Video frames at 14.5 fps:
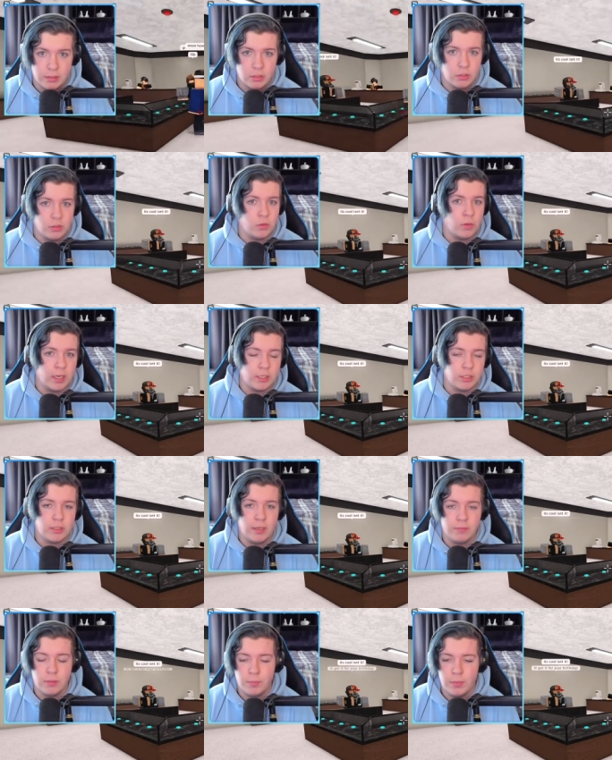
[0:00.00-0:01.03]
so you don't actually
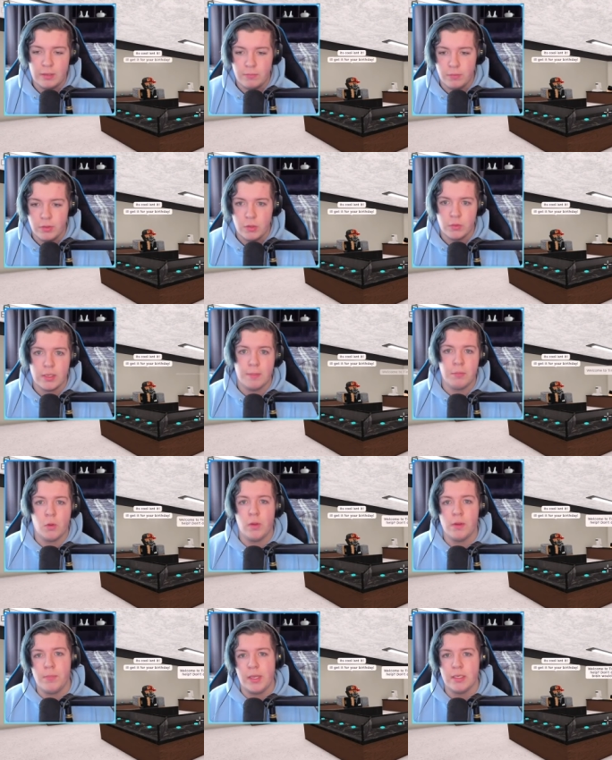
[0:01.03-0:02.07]
have to pay for those. I'm
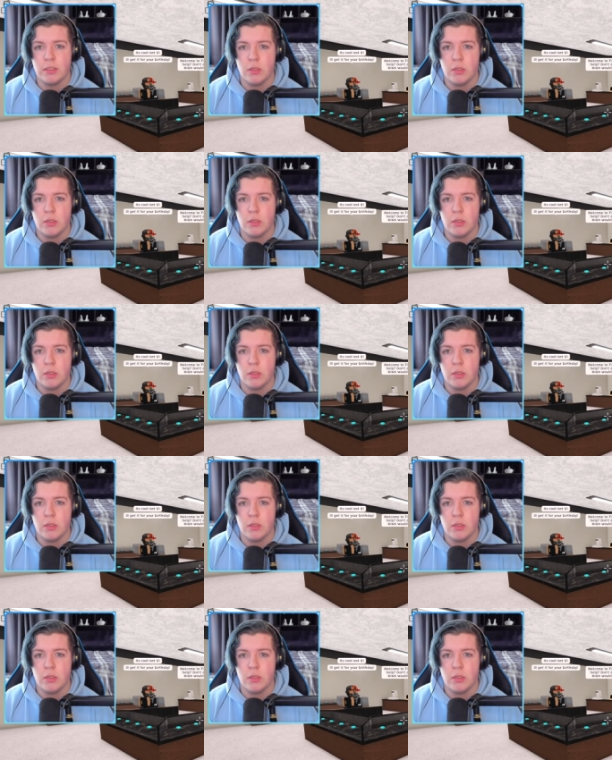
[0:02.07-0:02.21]
going based